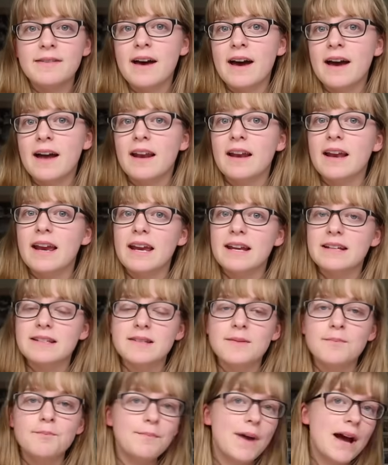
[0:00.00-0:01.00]
that
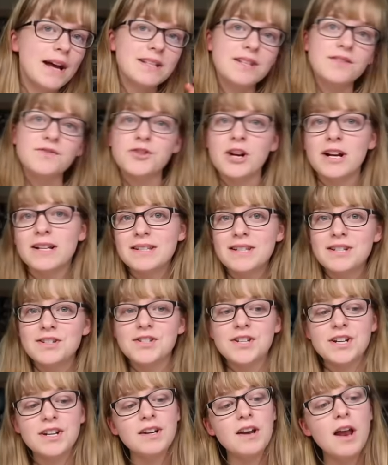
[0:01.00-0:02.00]
it's a massive
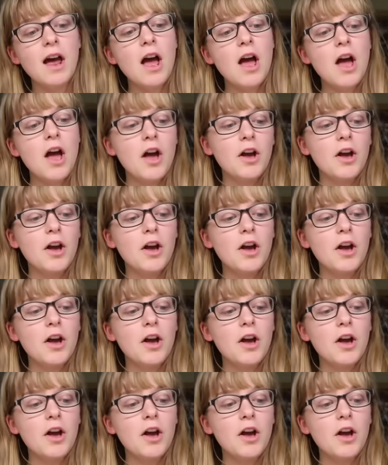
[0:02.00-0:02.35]
transition